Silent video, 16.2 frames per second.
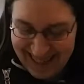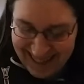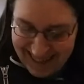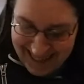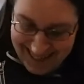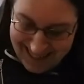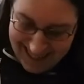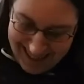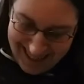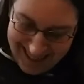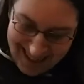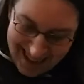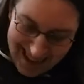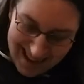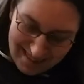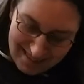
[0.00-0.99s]
And
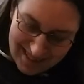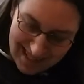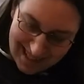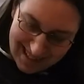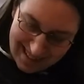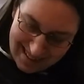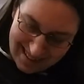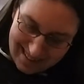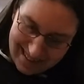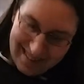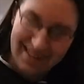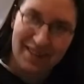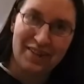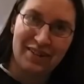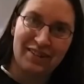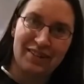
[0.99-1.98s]
I'm checking on her
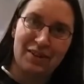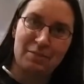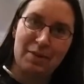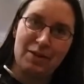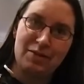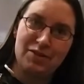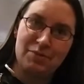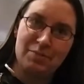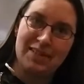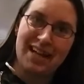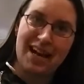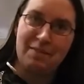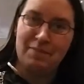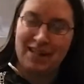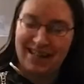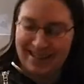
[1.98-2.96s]
in her little pouch
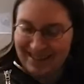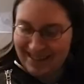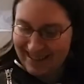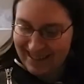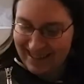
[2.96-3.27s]
beside me here,